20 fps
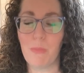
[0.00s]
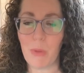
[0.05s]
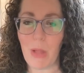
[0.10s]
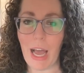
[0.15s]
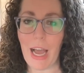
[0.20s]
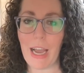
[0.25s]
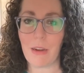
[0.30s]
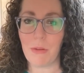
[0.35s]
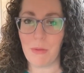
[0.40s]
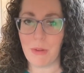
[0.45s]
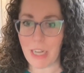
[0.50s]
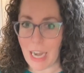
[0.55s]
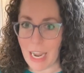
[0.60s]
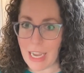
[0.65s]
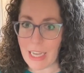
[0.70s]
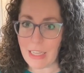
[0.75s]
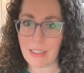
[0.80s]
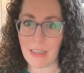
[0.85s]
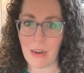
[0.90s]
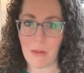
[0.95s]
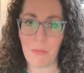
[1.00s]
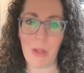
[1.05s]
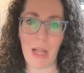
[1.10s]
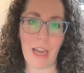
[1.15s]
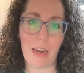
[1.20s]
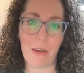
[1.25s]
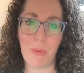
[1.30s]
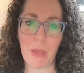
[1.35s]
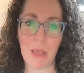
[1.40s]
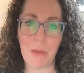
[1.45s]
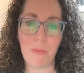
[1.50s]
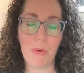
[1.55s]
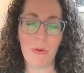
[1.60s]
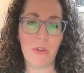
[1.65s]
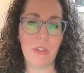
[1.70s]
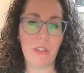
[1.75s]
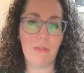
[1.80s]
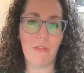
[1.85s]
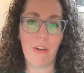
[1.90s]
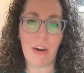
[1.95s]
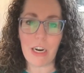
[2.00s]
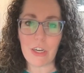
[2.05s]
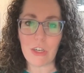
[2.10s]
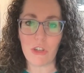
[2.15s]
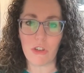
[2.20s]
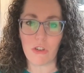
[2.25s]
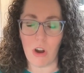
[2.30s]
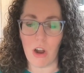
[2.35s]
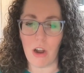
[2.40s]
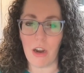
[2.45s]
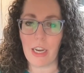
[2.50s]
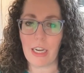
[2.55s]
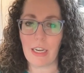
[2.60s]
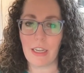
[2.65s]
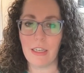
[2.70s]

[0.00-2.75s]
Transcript: Blackness and Black people is very strong,